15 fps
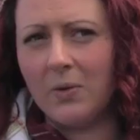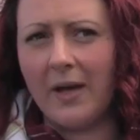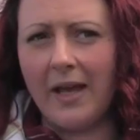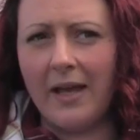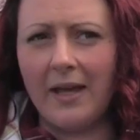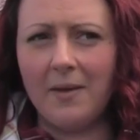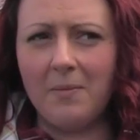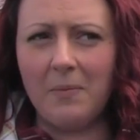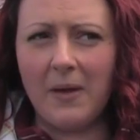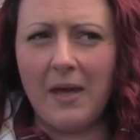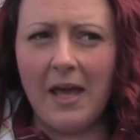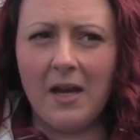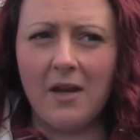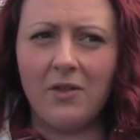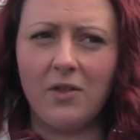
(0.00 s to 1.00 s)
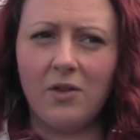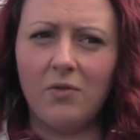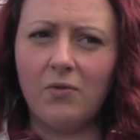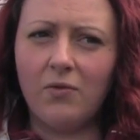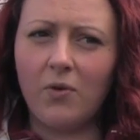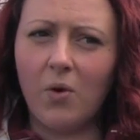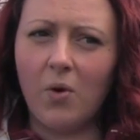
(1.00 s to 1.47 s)
it can be anything
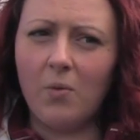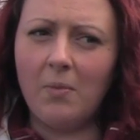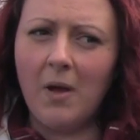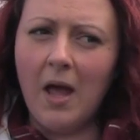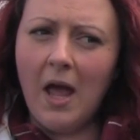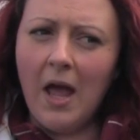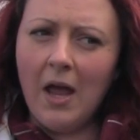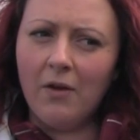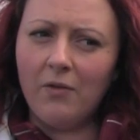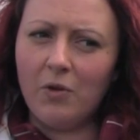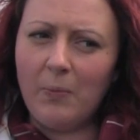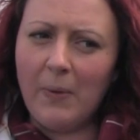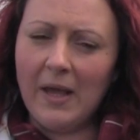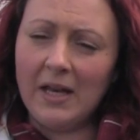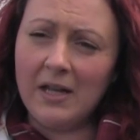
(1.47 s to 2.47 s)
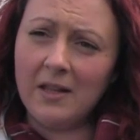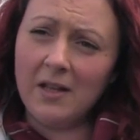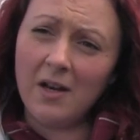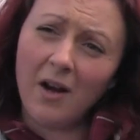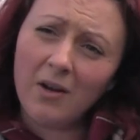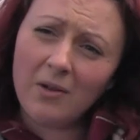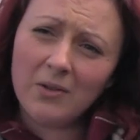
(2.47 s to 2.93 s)
from repairing the
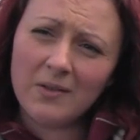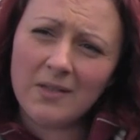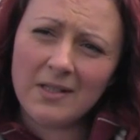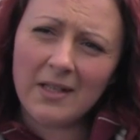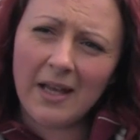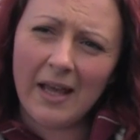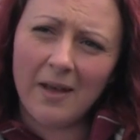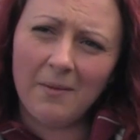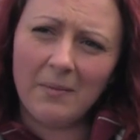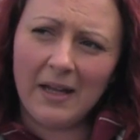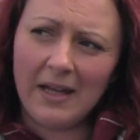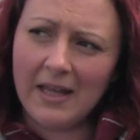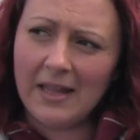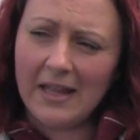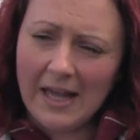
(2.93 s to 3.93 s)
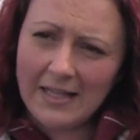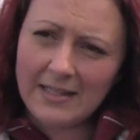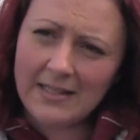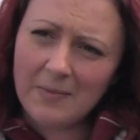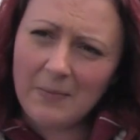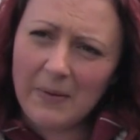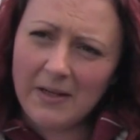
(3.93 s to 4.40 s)
knuckles, like at the end of the
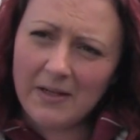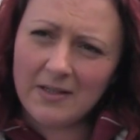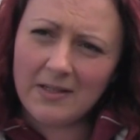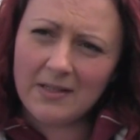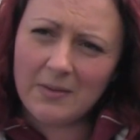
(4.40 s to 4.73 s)
piers.